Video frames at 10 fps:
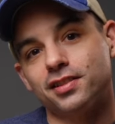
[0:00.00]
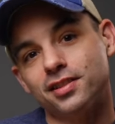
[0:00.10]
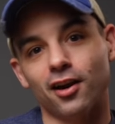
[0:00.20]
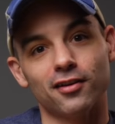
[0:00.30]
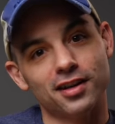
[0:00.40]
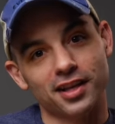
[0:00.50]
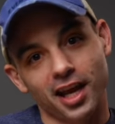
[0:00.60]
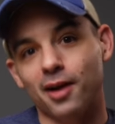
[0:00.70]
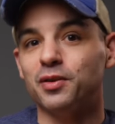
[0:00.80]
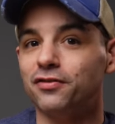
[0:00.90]
stare into the
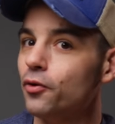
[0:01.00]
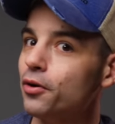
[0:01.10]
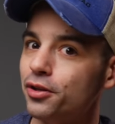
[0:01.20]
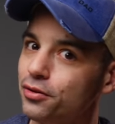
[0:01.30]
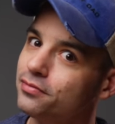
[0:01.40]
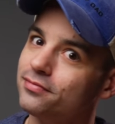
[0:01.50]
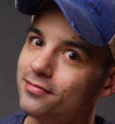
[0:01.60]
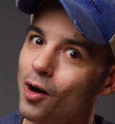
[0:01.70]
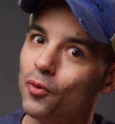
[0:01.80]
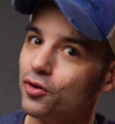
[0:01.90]
camera for you.
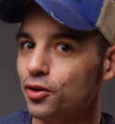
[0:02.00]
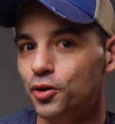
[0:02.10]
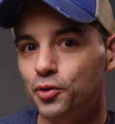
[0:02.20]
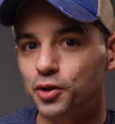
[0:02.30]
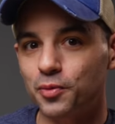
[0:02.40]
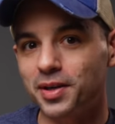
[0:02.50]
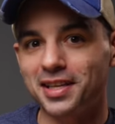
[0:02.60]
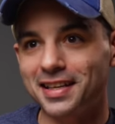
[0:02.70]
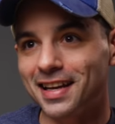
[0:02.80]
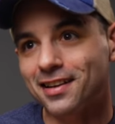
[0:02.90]
I wonder who could
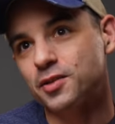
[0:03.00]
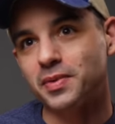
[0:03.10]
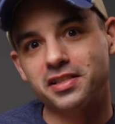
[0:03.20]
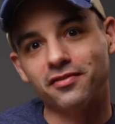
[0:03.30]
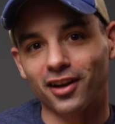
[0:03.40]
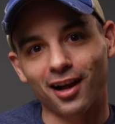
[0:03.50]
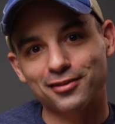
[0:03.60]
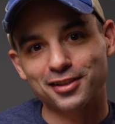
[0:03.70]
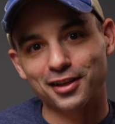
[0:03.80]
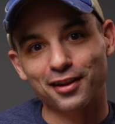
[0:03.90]
be in a specific
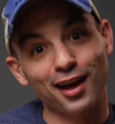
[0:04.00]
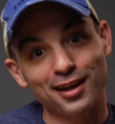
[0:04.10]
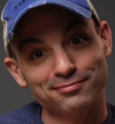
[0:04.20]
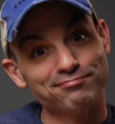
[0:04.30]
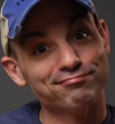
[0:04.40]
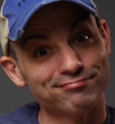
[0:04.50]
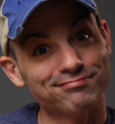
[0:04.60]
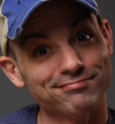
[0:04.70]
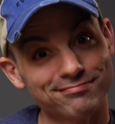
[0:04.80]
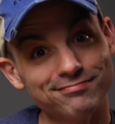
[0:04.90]
house like that.
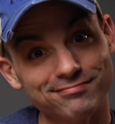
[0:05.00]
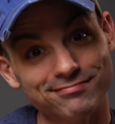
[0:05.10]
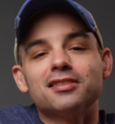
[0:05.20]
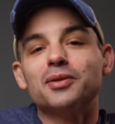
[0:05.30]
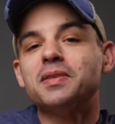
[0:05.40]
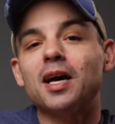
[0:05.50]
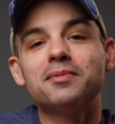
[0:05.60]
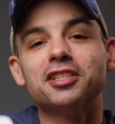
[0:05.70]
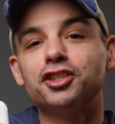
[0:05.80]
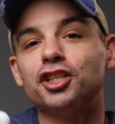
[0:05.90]

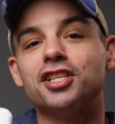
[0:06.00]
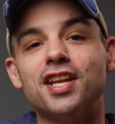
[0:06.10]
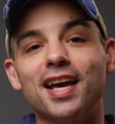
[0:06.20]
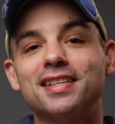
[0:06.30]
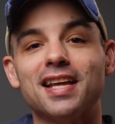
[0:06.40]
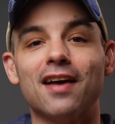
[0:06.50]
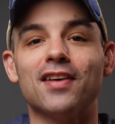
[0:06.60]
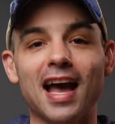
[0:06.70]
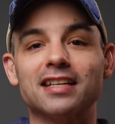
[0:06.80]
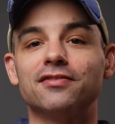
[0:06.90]
Sometimes it's just nice to have
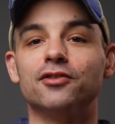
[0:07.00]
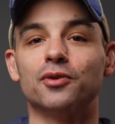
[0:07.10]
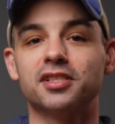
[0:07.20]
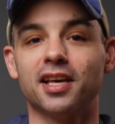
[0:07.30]
active noise